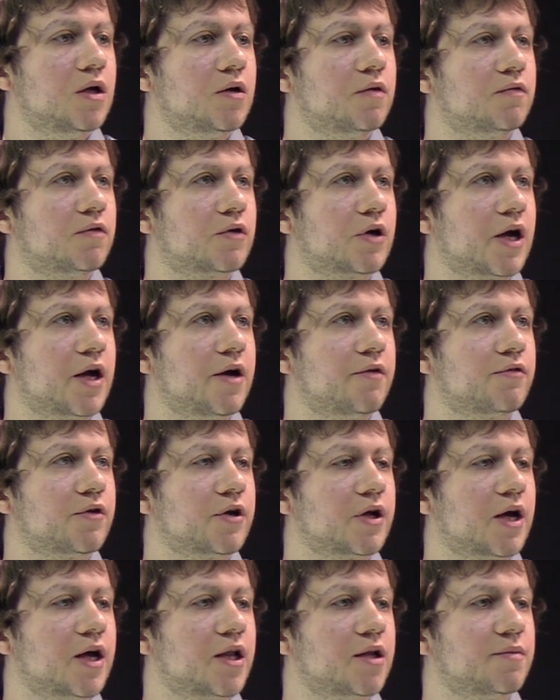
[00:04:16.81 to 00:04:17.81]
For
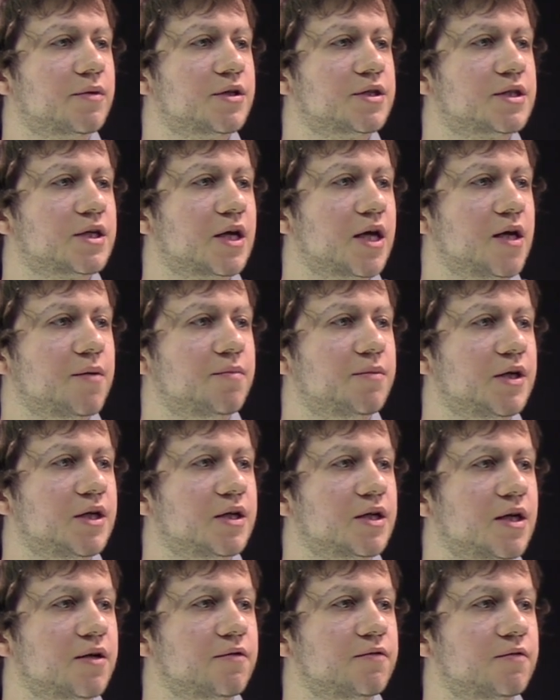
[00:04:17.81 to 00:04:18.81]
every elements A, B,
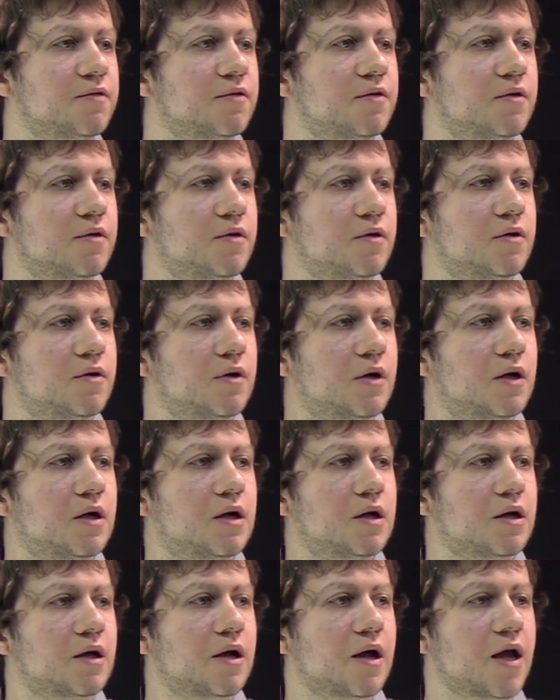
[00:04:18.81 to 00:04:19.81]
and F,
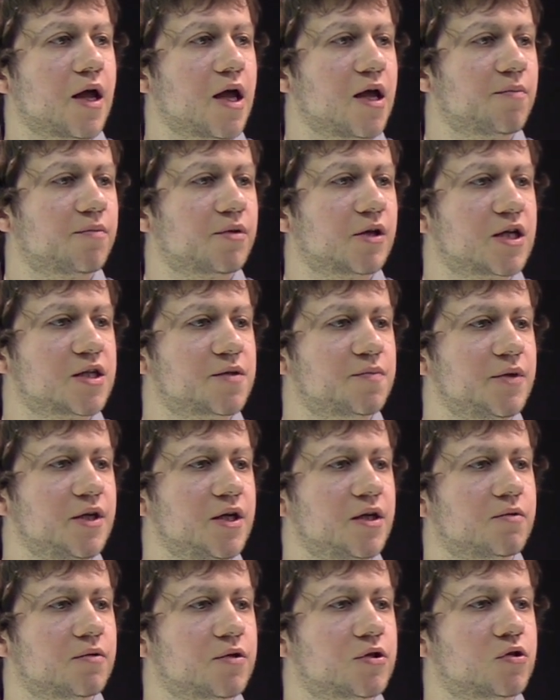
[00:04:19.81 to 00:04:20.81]
A plus
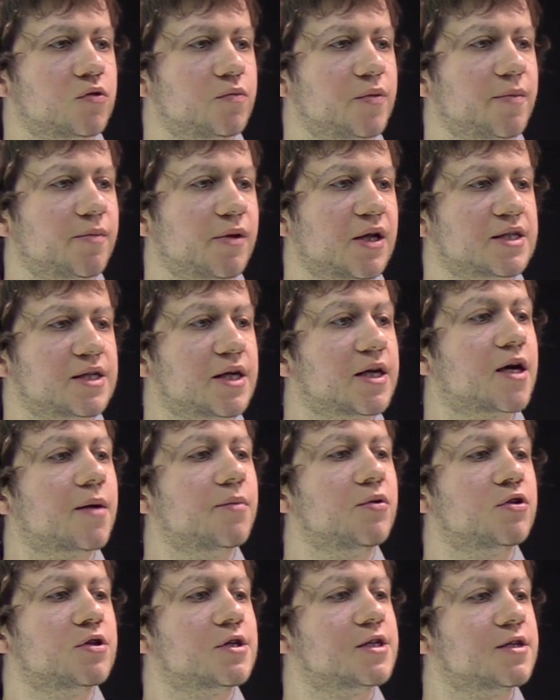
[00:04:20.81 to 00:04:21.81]
B equals to B plus A,
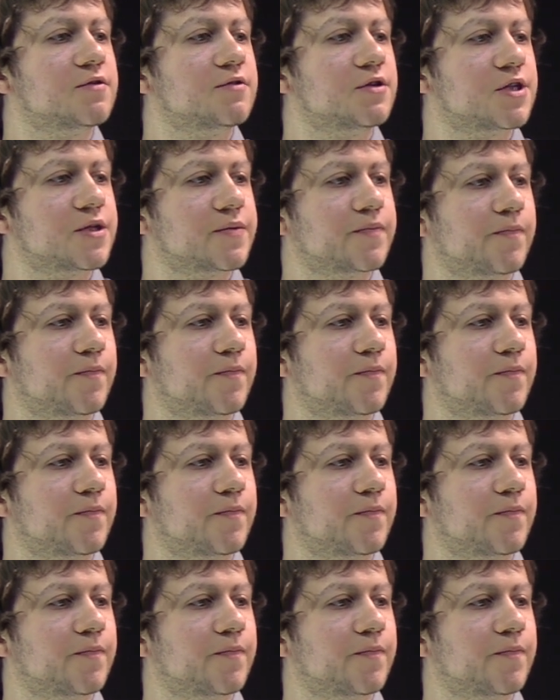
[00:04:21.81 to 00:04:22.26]
commutativity.